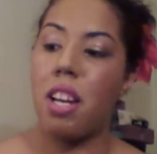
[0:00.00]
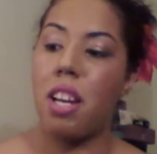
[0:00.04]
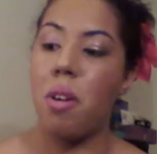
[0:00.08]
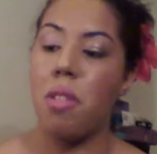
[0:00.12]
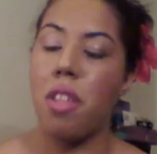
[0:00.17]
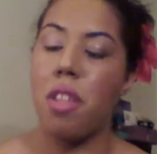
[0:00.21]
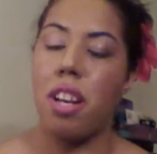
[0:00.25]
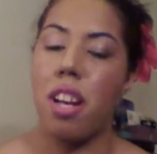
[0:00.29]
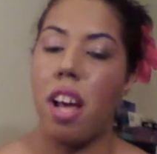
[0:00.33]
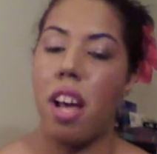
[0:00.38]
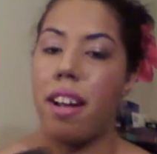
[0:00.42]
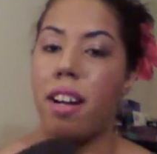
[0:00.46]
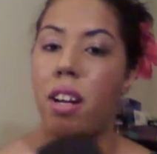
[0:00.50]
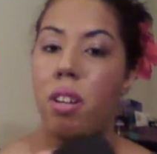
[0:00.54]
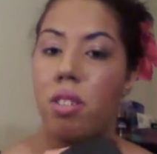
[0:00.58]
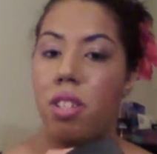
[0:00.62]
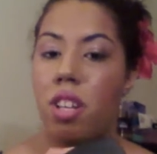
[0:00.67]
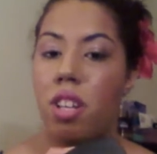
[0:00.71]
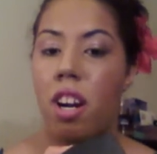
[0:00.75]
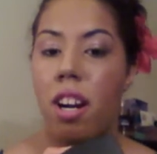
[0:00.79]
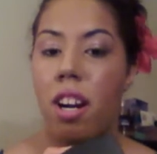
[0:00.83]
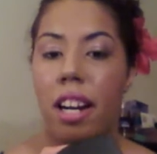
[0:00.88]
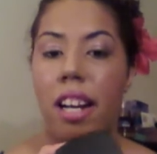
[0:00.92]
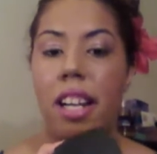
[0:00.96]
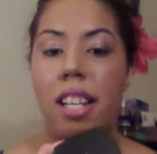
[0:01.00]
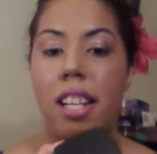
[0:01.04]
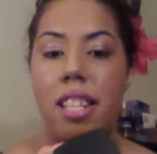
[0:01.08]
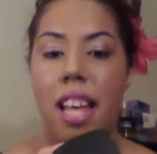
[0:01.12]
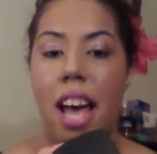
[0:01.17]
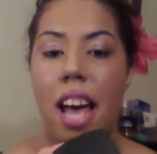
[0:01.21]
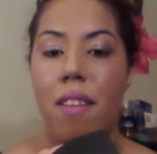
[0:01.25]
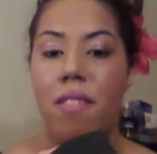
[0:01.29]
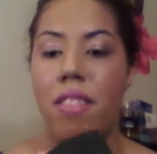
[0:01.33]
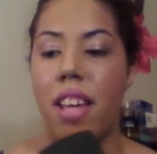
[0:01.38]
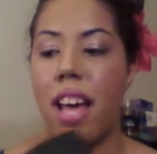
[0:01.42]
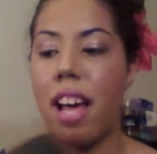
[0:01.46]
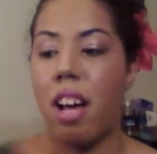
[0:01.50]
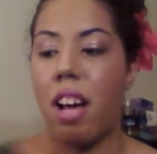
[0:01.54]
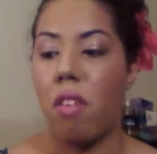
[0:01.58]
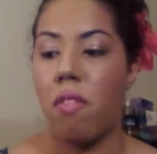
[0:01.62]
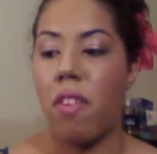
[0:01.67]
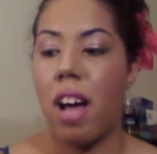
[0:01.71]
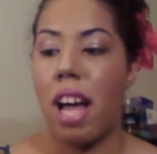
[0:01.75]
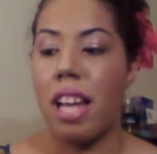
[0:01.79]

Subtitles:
know that not all Targets have the e.l.f.